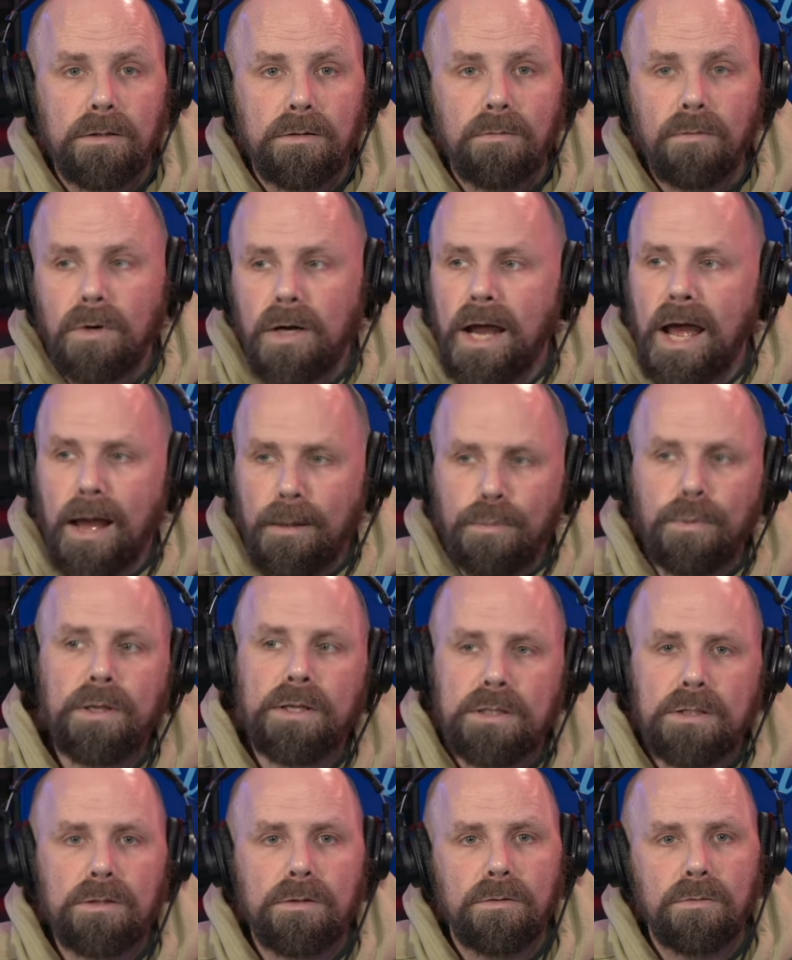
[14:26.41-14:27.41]
What
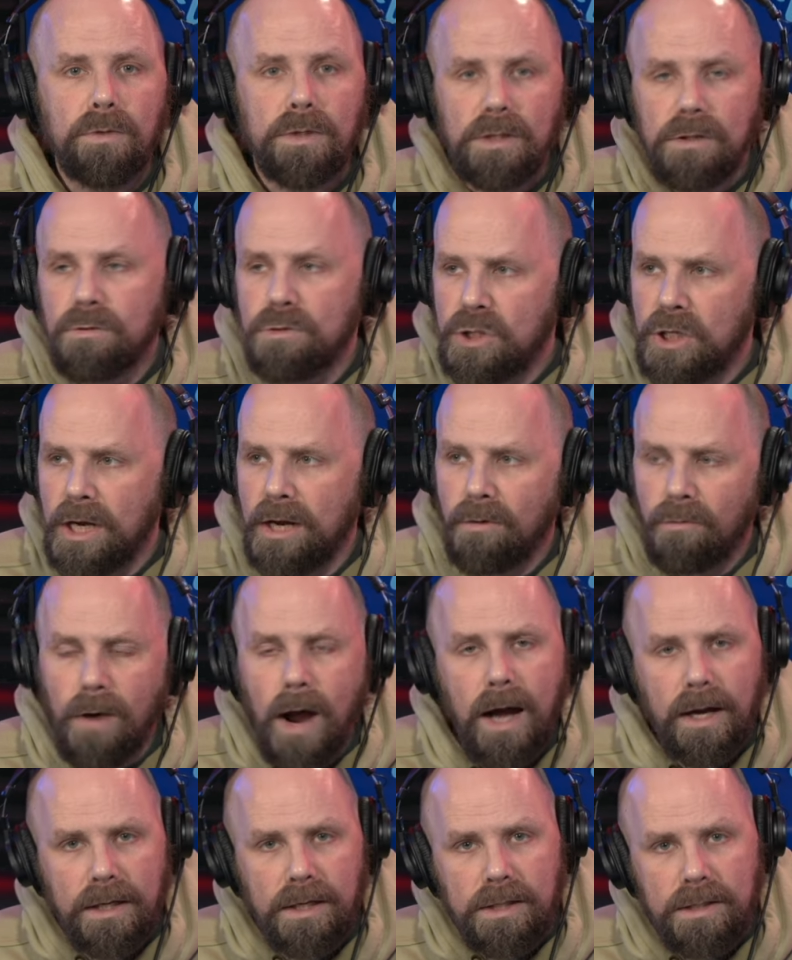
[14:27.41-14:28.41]
happens when you chant
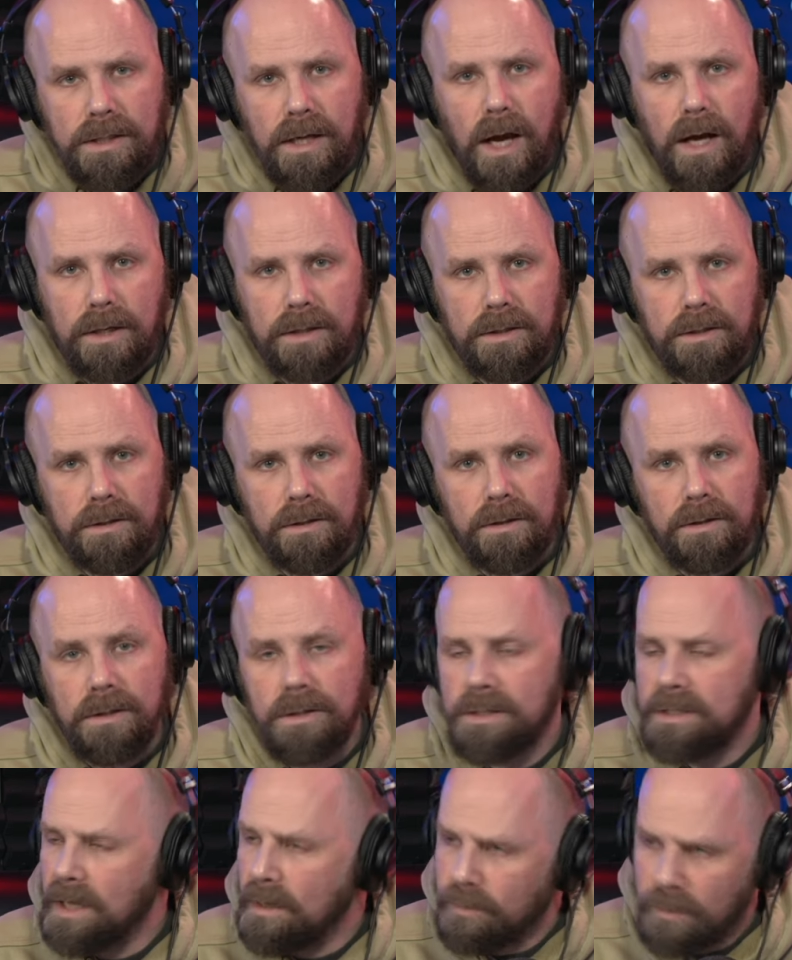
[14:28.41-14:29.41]
Rocky sucks?
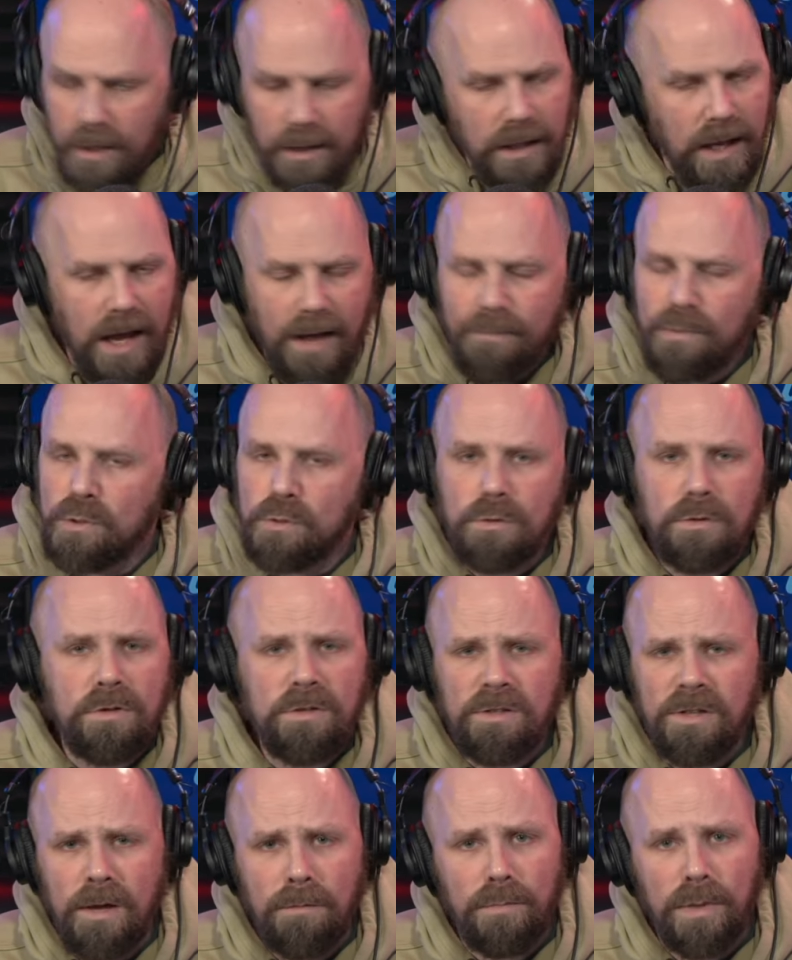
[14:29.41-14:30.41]
Same thing that happens when you
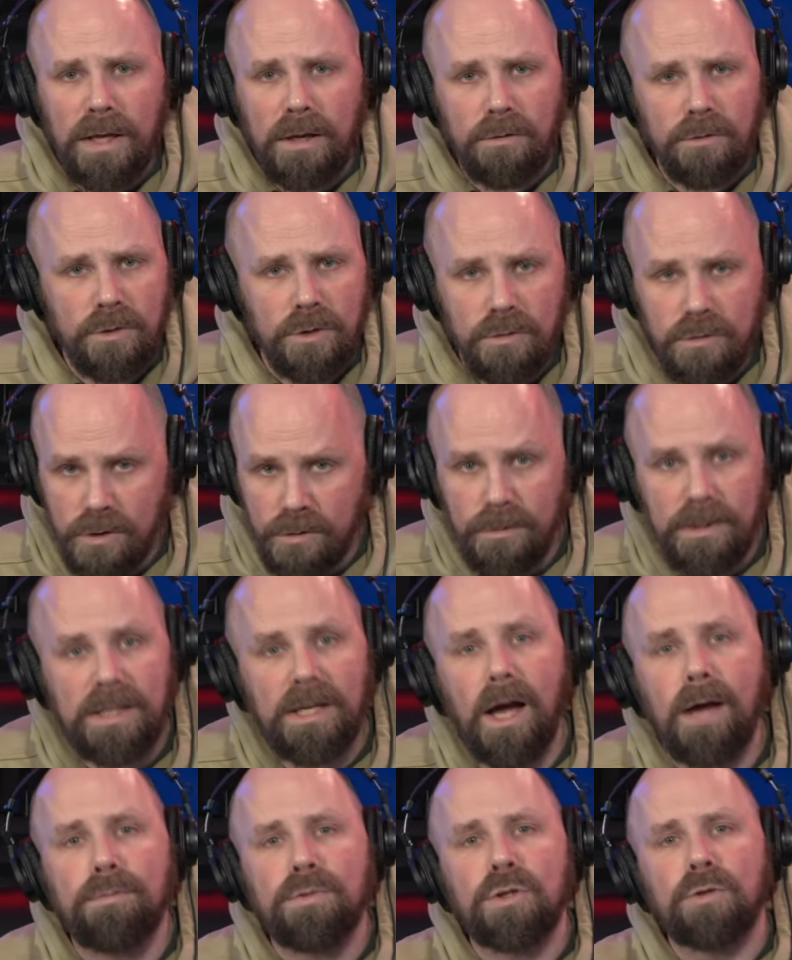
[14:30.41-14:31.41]
say Beetlejuice three
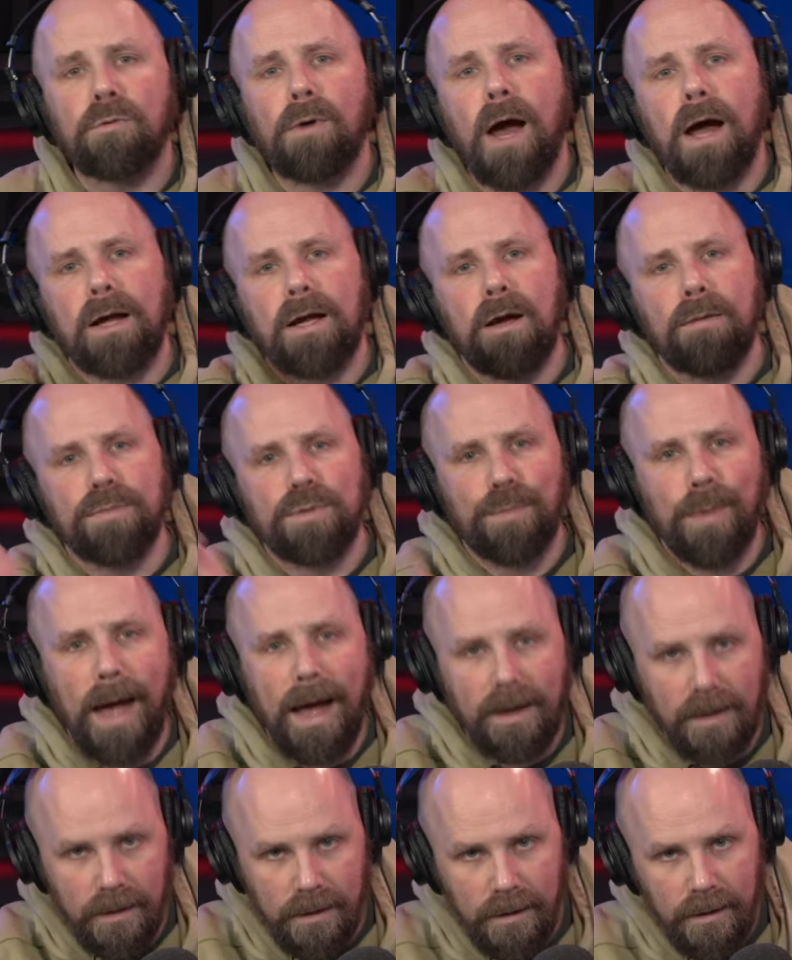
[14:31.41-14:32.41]
times. The Rock comes
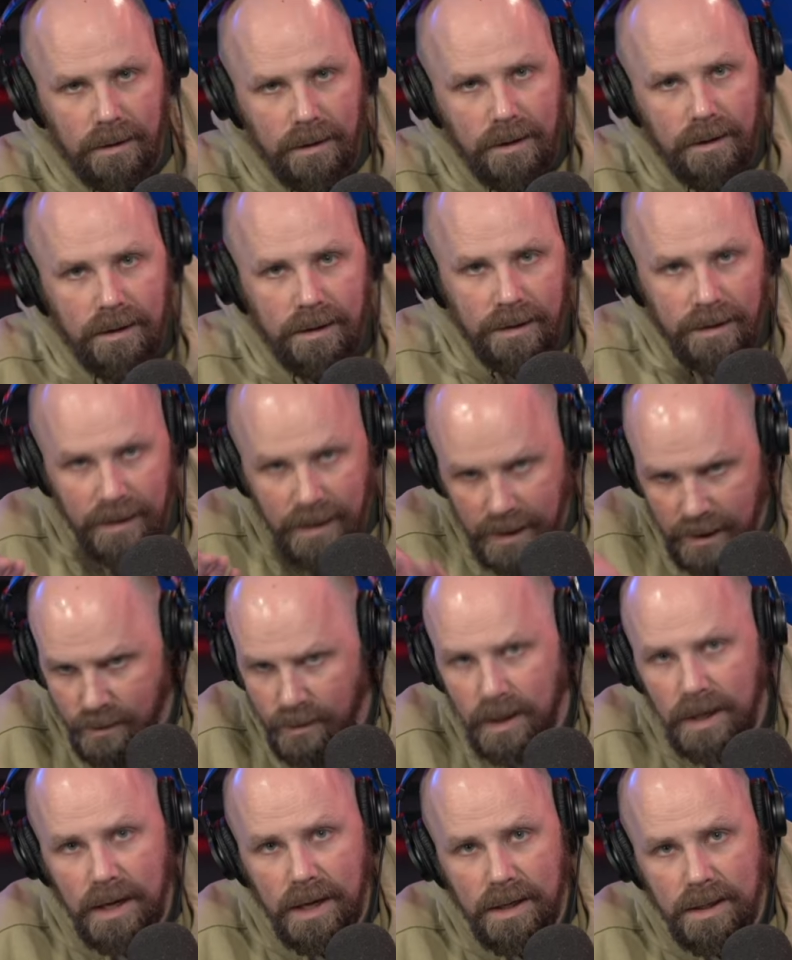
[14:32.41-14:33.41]
back. And here
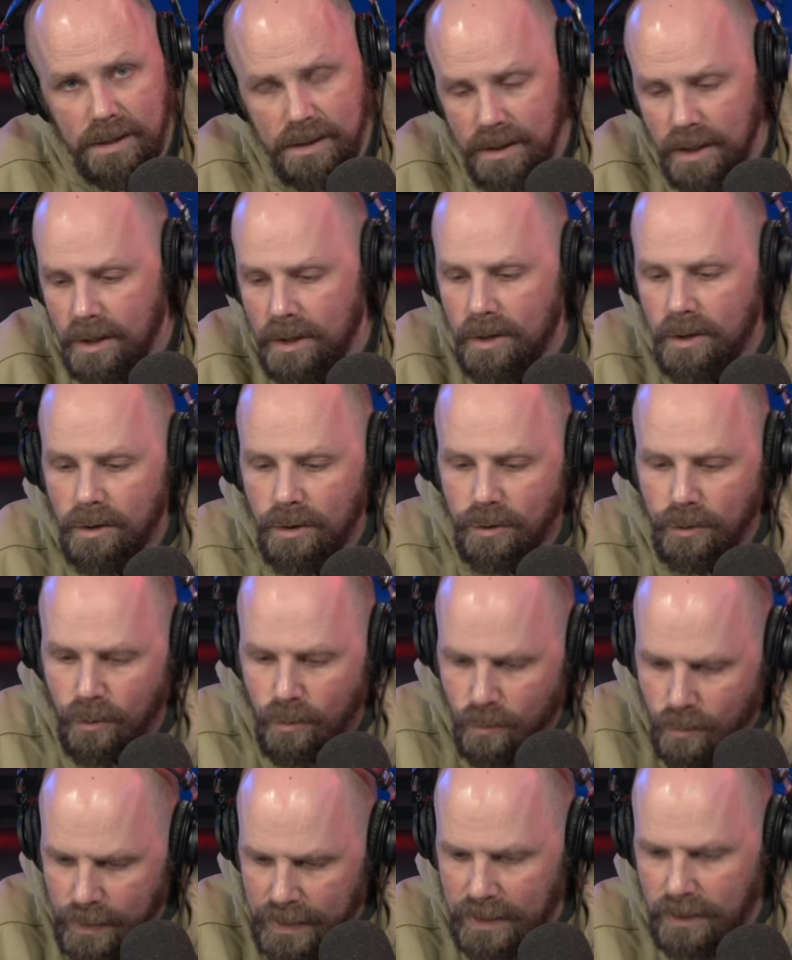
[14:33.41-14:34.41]
he is, the
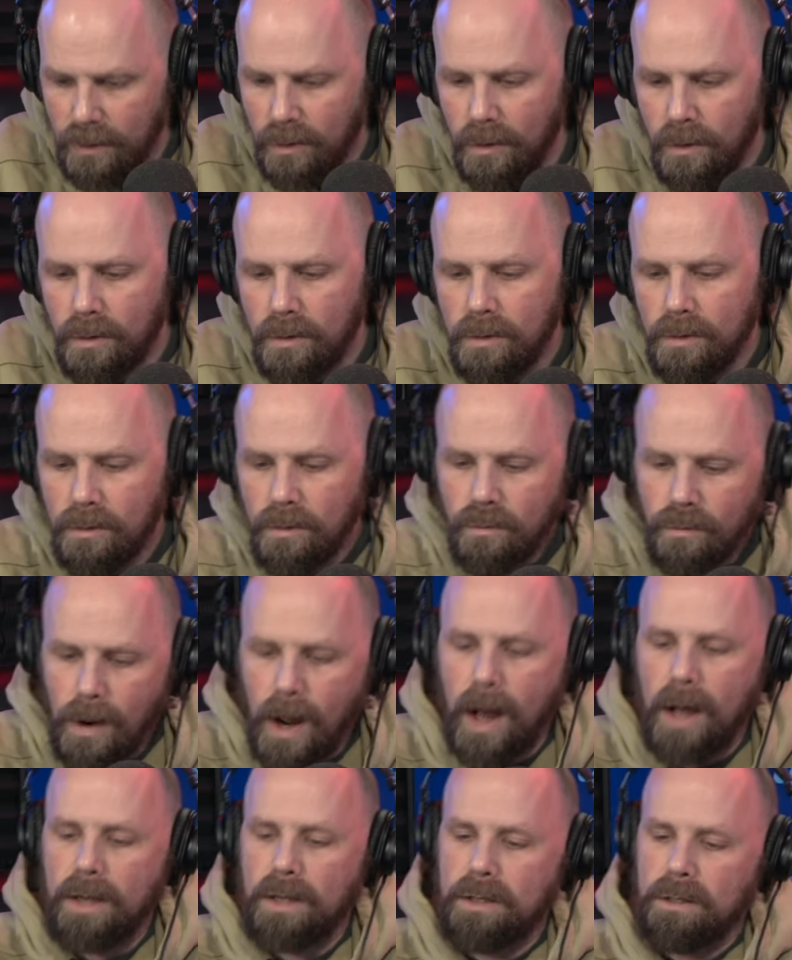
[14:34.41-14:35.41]
real
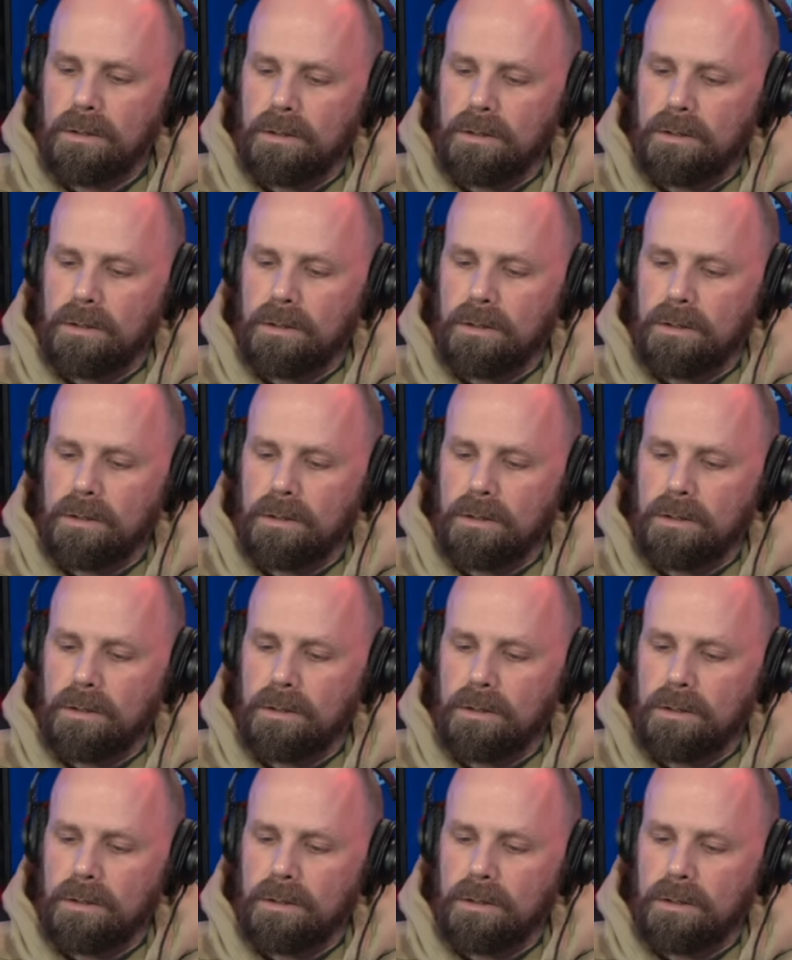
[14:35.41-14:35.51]
Rock.